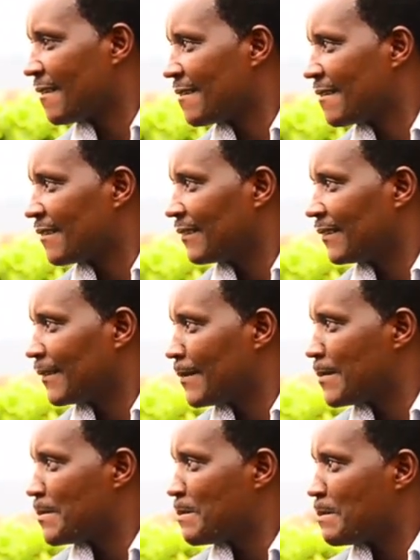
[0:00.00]

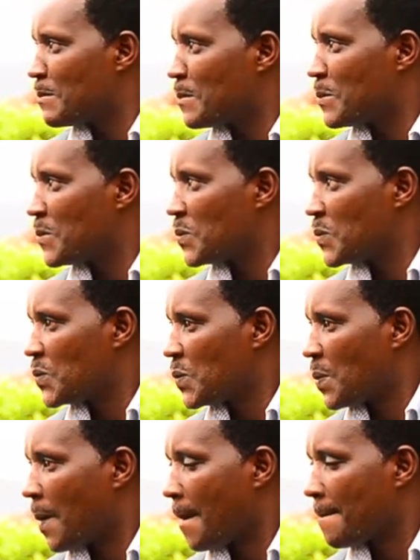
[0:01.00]

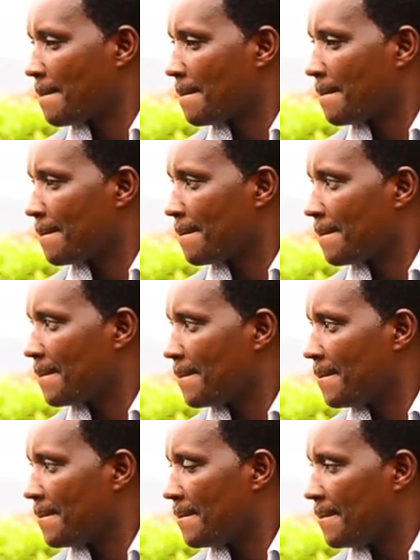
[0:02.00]

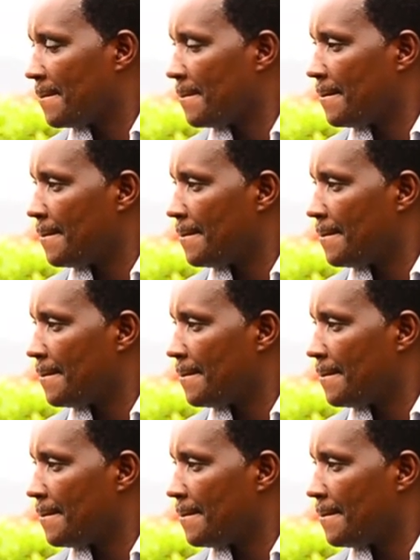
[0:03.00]
This person isn't speaking.